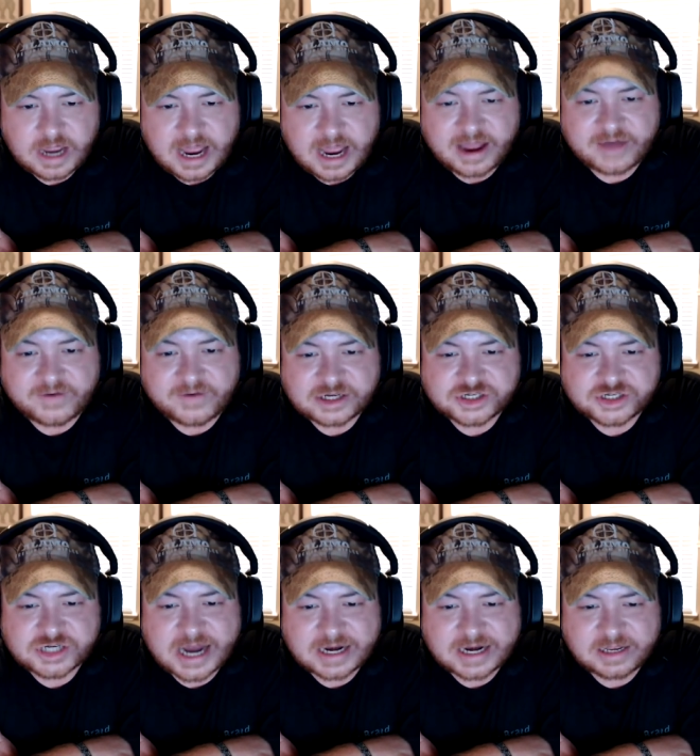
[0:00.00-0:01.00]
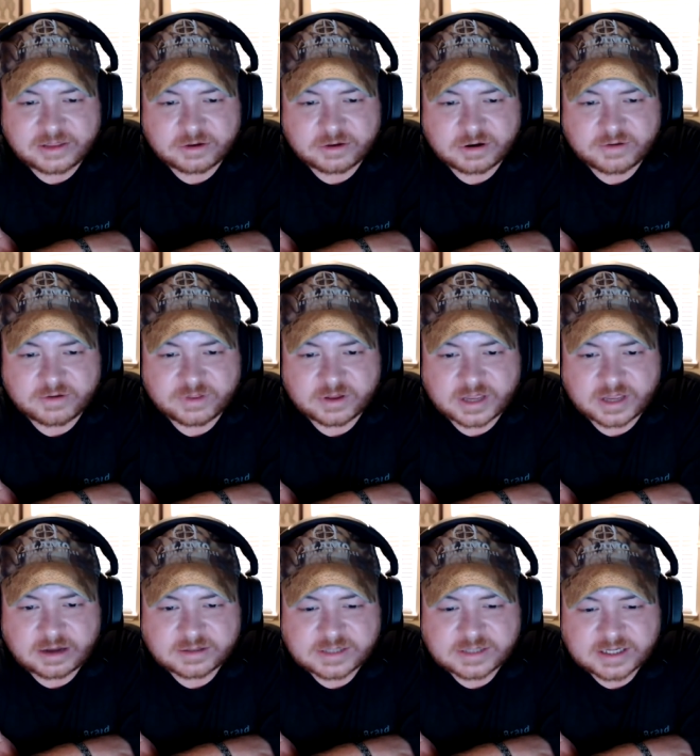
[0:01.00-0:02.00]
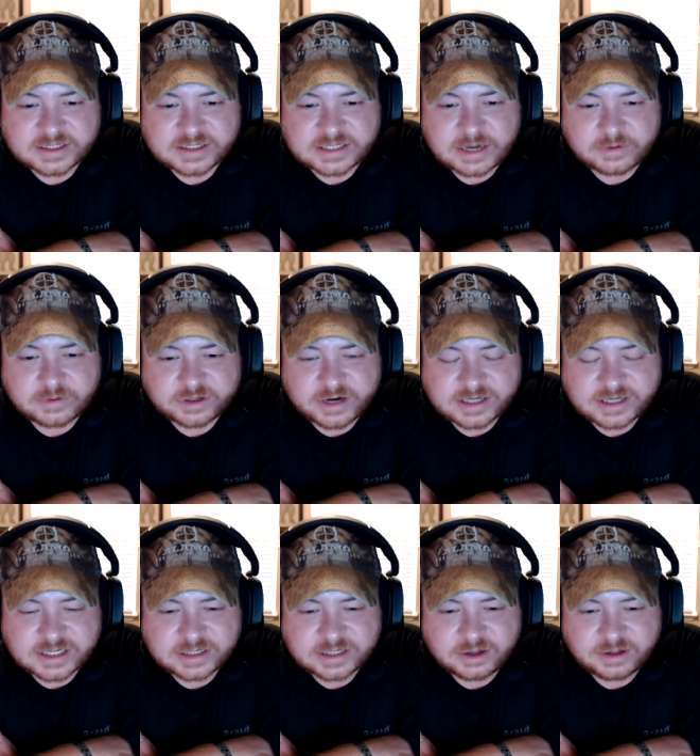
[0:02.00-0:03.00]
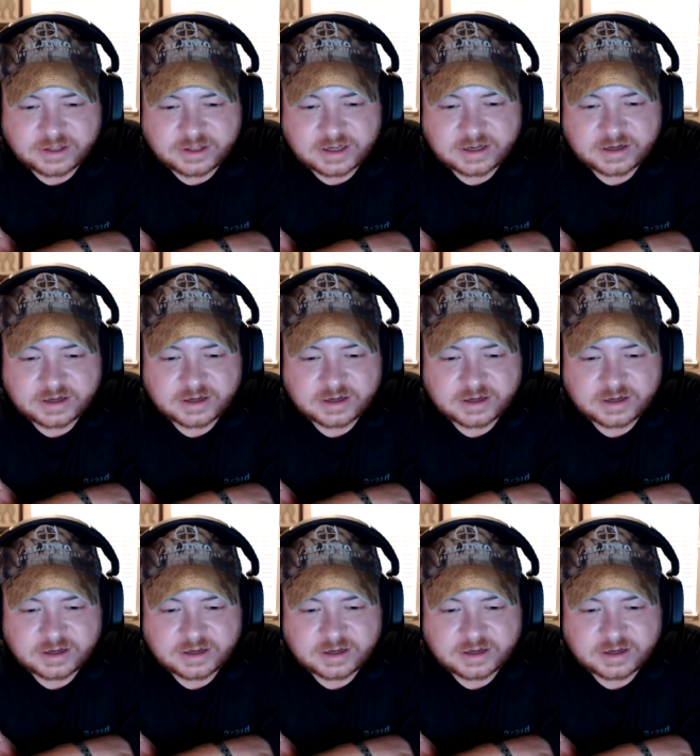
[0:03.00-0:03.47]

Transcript: have I shot either of the KelTecs? Is that what you're asking, Lola?